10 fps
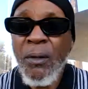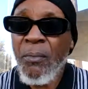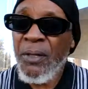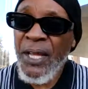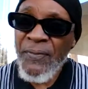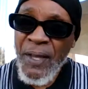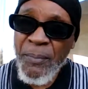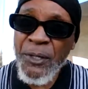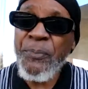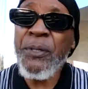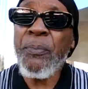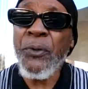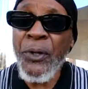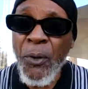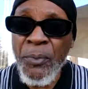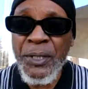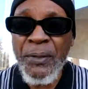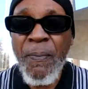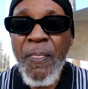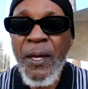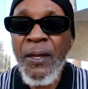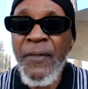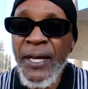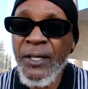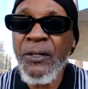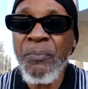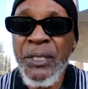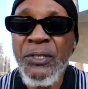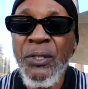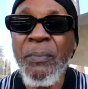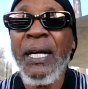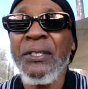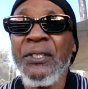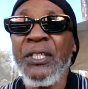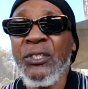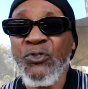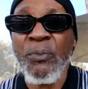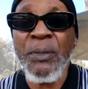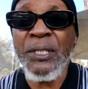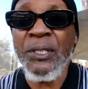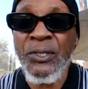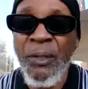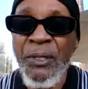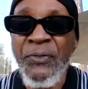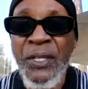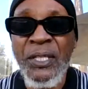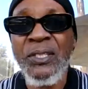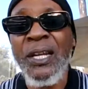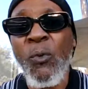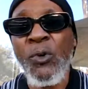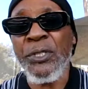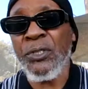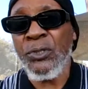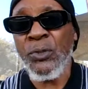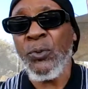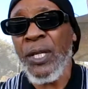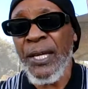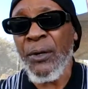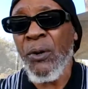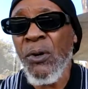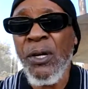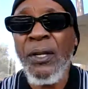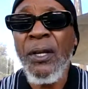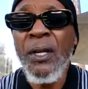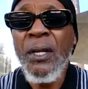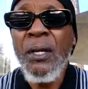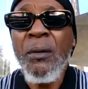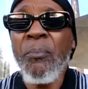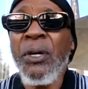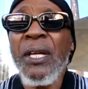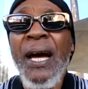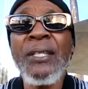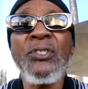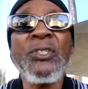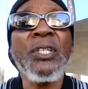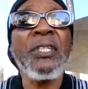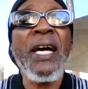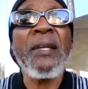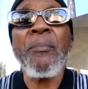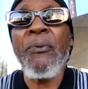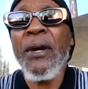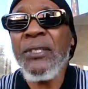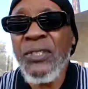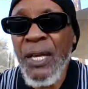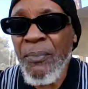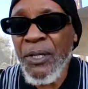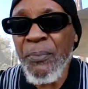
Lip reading: but not that many people know me. And that could have been to my detriment in some of the things that I wanted to do later on. But I just could not embrace that many